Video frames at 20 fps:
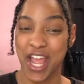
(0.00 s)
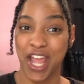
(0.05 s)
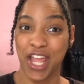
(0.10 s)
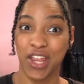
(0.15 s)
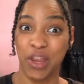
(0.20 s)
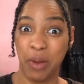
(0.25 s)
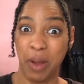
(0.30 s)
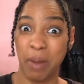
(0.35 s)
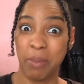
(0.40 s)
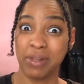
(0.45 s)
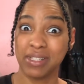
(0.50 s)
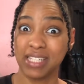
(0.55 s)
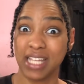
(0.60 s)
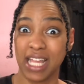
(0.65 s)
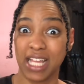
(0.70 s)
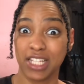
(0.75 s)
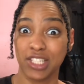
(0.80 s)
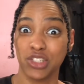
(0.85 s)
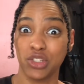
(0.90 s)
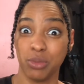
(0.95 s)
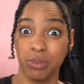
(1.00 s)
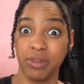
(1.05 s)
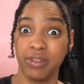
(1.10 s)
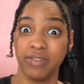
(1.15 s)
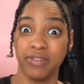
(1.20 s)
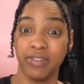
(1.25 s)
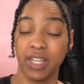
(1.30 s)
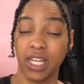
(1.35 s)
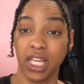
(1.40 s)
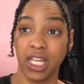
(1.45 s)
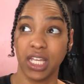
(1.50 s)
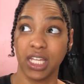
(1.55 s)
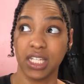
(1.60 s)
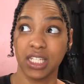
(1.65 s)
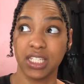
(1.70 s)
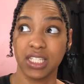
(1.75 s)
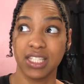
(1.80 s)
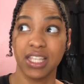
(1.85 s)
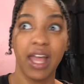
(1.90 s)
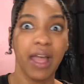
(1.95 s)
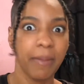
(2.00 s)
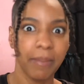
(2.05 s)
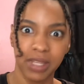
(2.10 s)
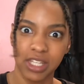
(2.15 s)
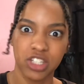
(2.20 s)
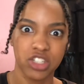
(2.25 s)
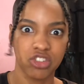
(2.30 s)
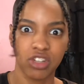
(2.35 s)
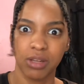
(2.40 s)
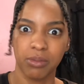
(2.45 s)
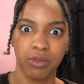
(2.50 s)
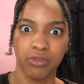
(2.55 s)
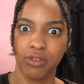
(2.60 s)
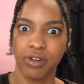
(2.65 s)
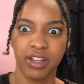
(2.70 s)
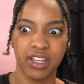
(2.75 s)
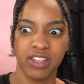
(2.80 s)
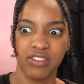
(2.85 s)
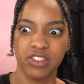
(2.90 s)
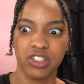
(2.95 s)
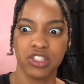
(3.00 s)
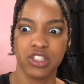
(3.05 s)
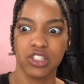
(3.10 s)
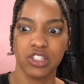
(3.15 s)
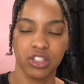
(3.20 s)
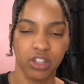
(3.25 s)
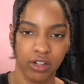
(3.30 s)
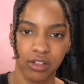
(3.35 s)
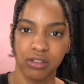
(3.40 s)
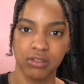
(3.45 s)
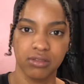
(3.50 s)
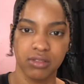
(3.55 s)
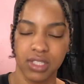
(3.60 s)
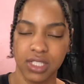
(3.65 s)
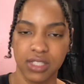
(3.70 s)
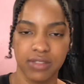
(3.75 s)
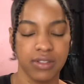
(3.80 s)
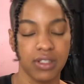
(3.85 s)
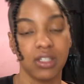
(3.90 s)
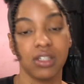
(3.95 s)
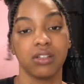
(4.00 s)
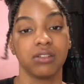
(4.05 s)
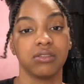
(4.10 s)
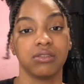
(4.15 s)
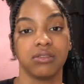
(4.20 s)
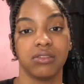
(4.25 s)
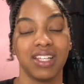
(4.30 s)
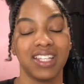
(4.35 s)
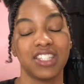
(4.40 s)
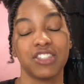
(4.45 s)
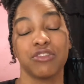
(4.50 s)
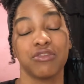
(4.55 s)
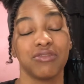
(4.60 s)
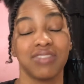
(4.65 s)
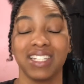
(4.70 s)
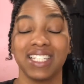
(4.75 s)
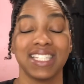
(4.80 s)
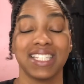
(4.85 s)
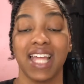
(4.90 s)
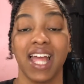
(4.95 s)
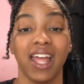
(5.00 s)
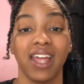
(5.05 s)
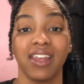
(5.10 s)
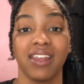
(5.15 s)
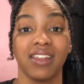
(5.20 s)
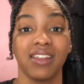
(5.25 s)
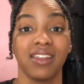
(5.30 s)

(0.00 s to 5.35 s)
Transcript: Yo, I'm about to act stupid for like 10 minutes straight before I even start this video. It's really sad.